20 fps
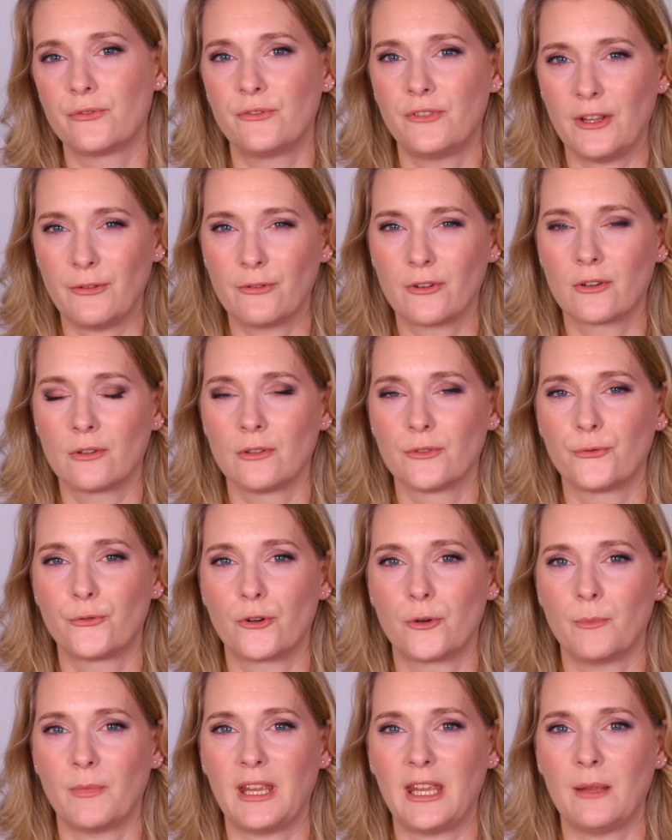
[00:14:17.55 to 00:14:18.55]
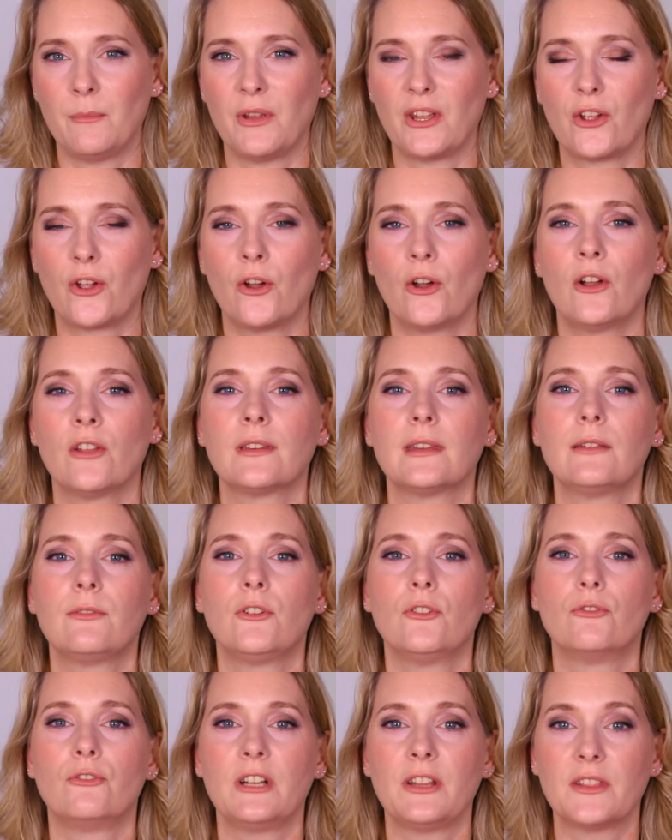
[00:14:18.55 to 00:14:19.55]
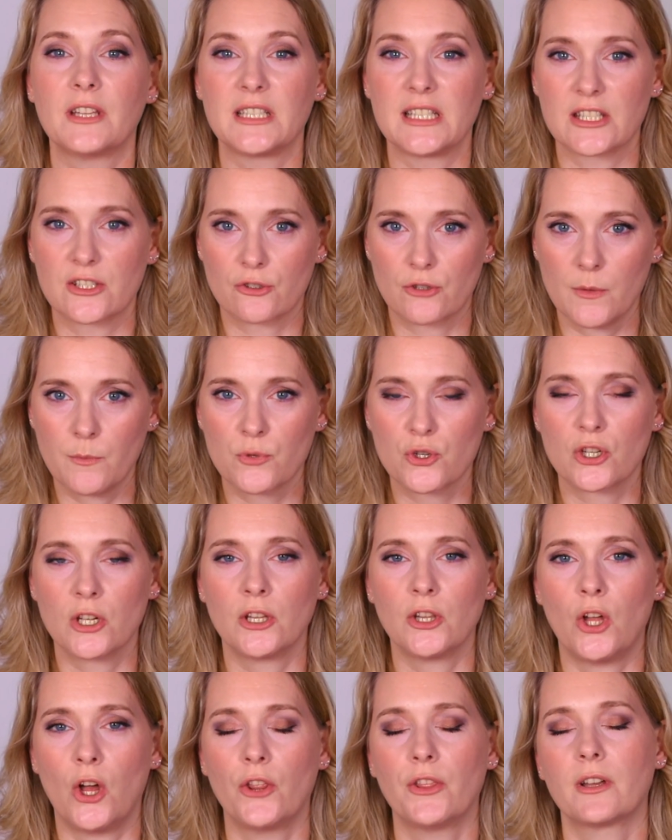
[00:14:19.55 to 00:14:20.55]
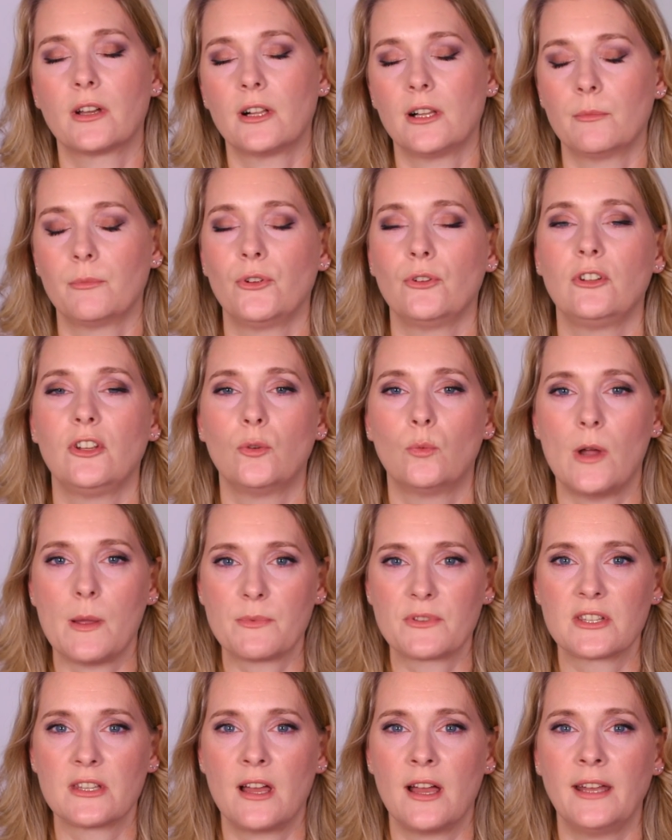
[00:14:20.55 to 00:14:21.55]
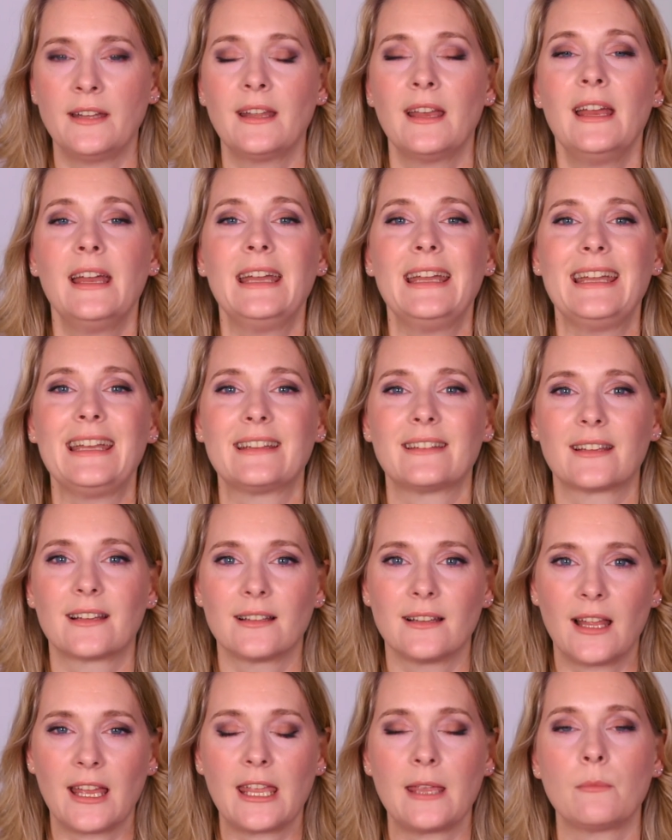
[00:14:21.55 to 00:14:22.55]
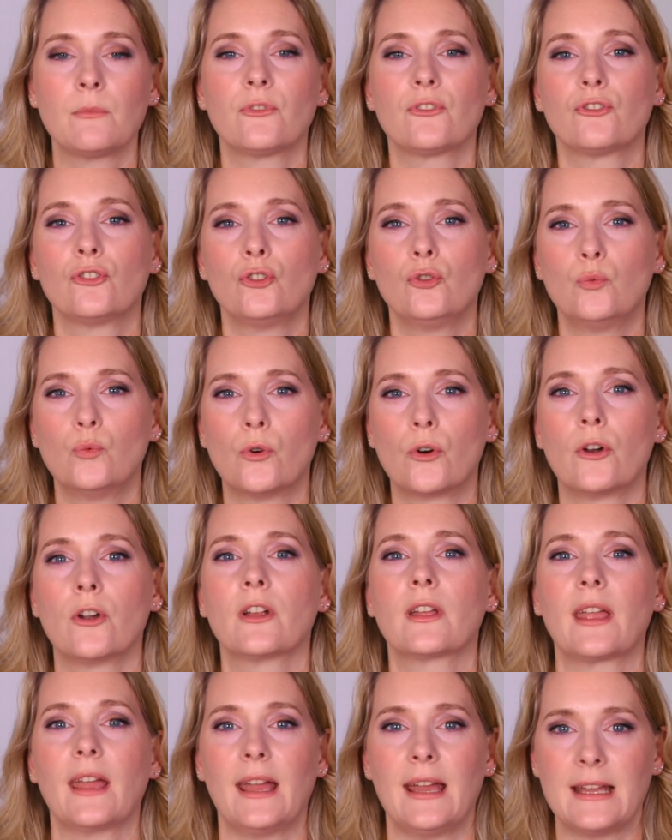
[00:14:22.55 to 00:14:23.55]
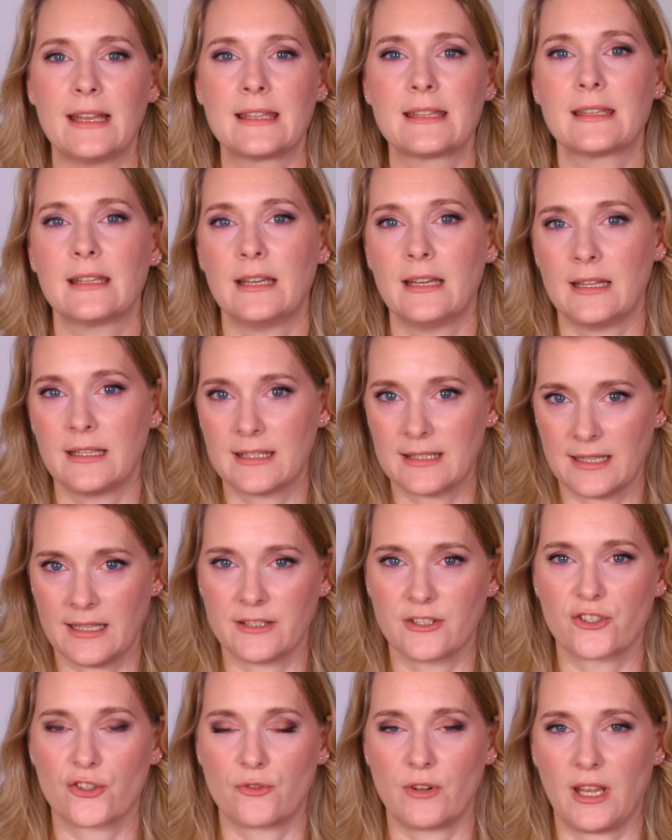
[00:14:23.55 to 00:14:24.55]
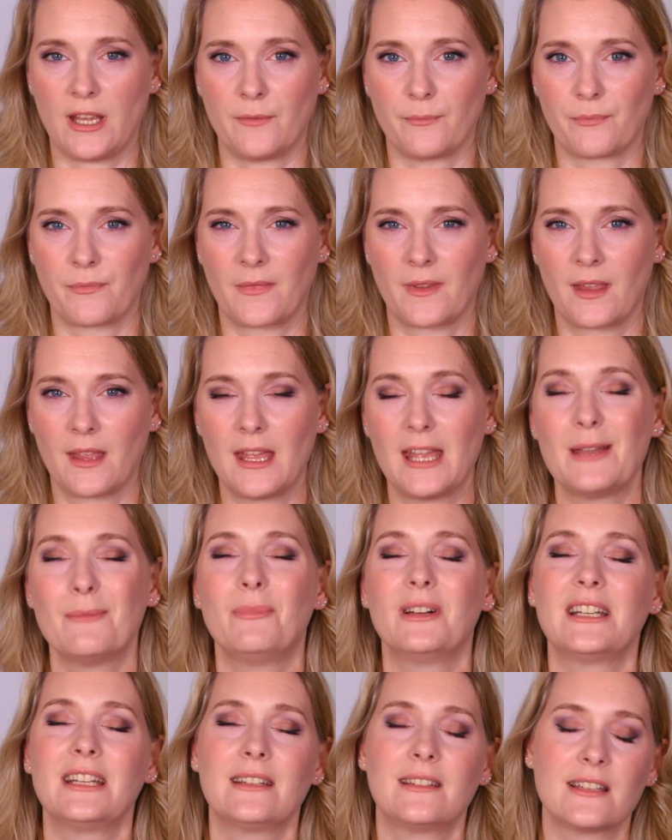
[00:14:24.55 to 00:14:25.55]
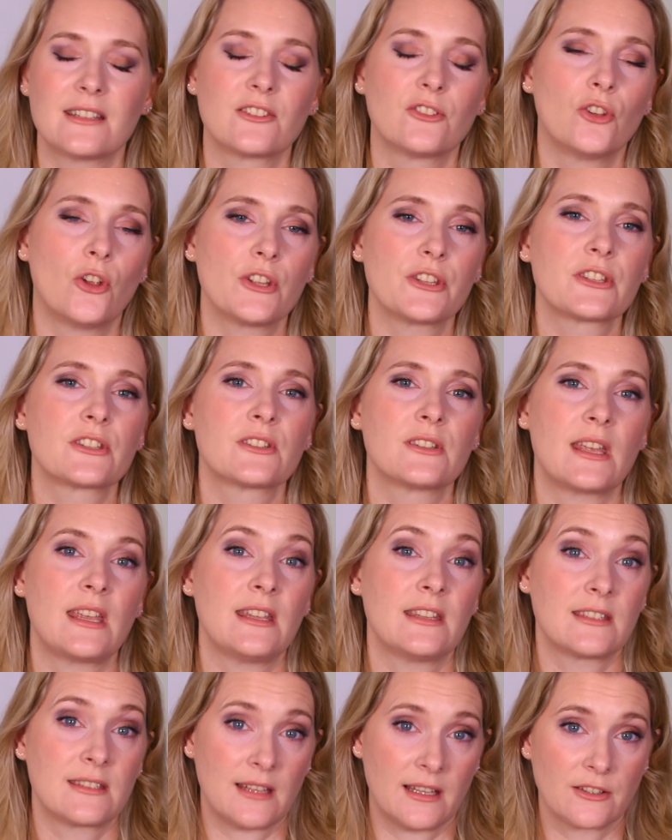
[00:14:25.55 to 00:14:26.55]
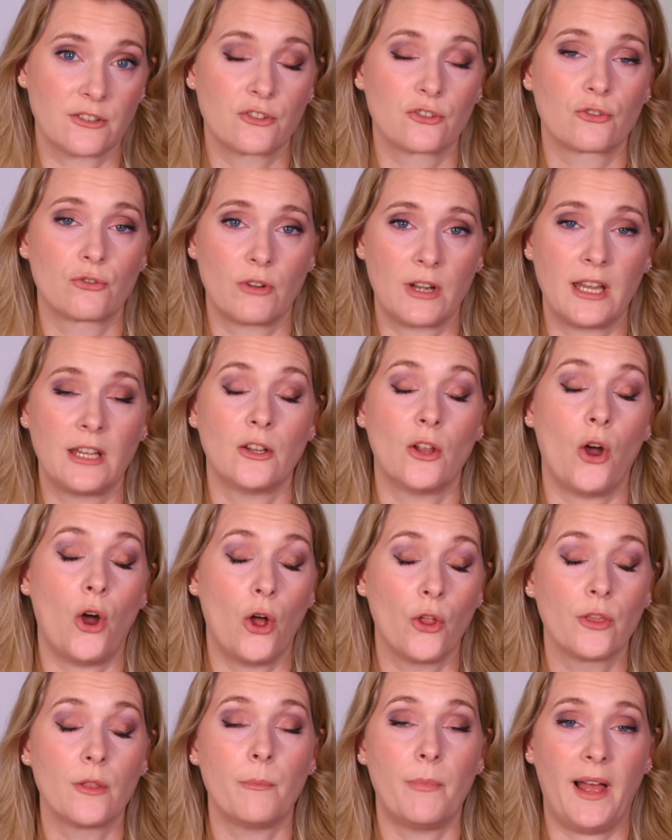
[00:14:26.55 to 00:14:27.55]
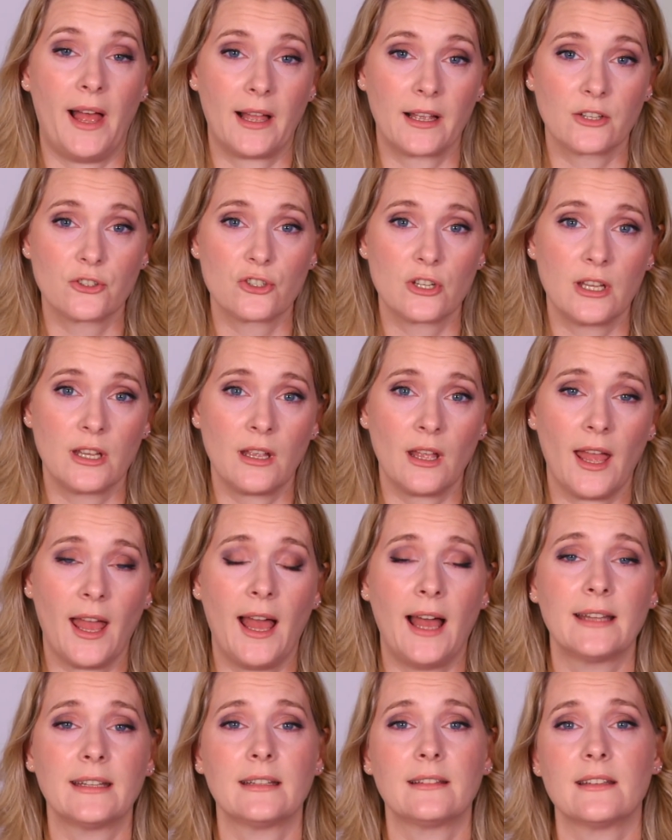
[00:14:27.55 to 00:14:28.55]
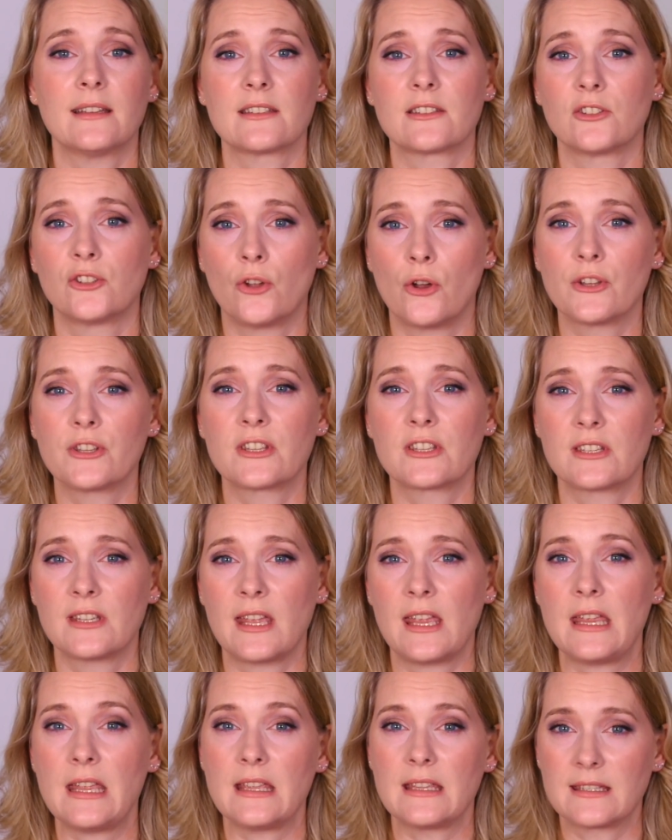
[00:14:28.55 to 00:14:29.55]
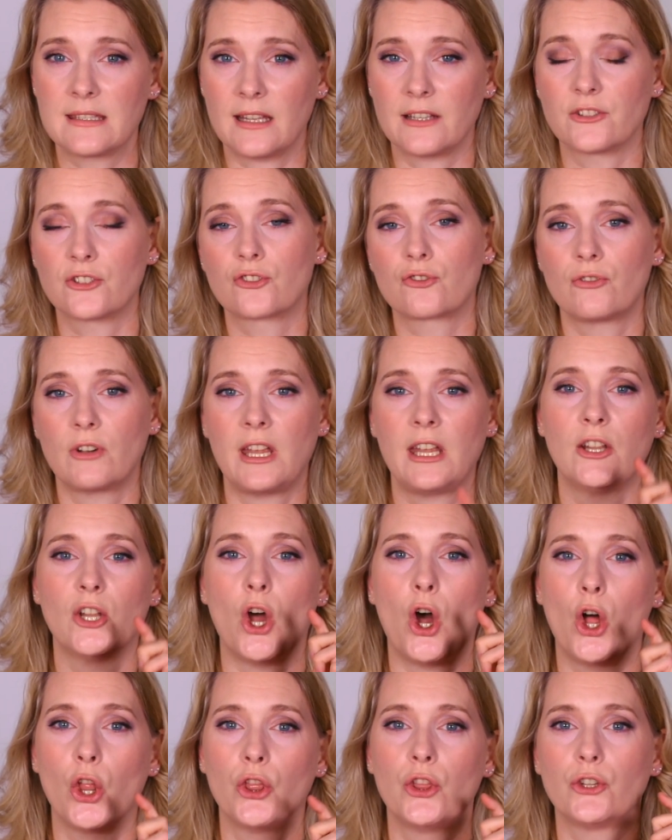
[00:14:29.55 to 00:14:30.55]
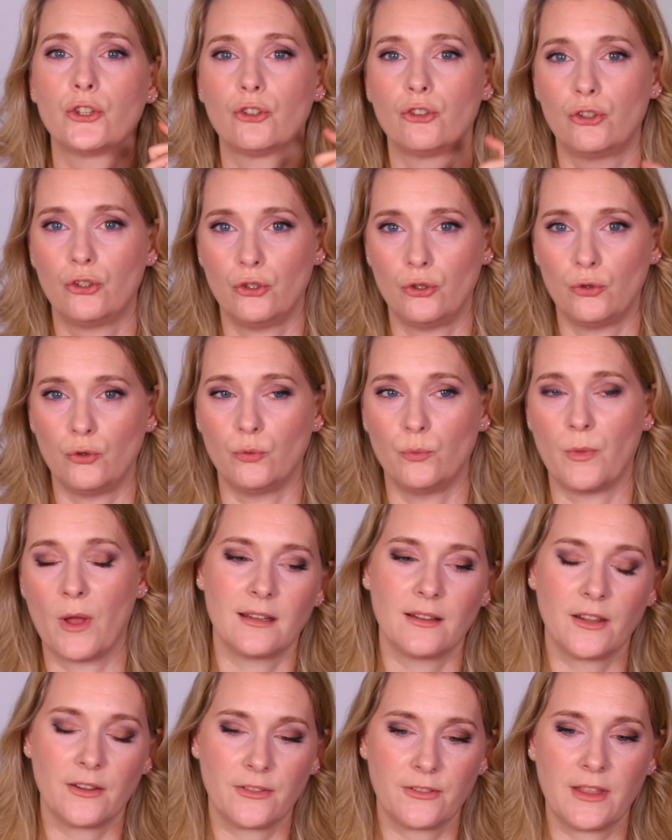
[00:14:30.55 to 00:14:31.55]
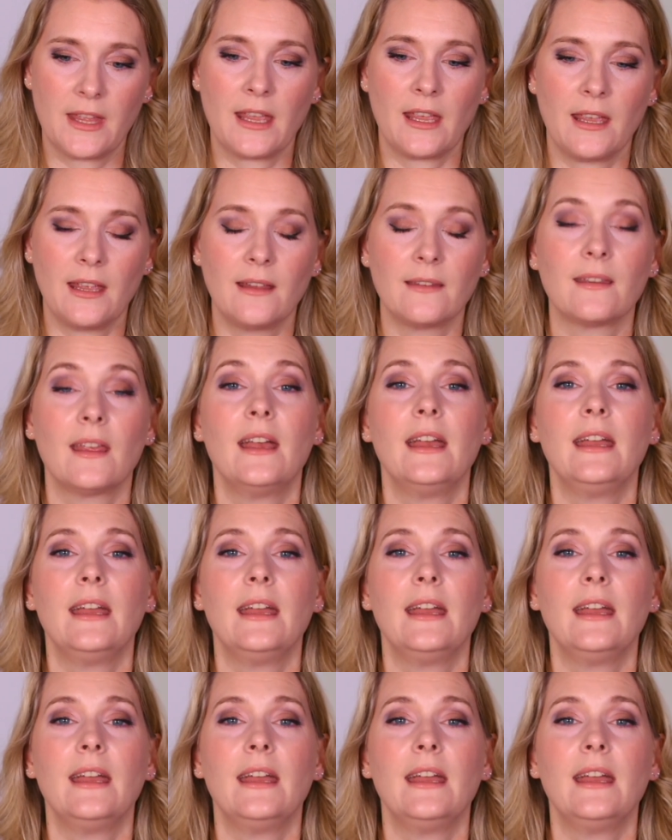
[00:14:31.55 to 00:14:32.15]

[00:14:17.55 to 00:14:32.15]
of difficult for me because if you read the description on the Cult Beauty website, it claims to work as a sunscreen. But it does not say sunscreen on the packaging, and it does not say sunscreen on the tube. The thing is,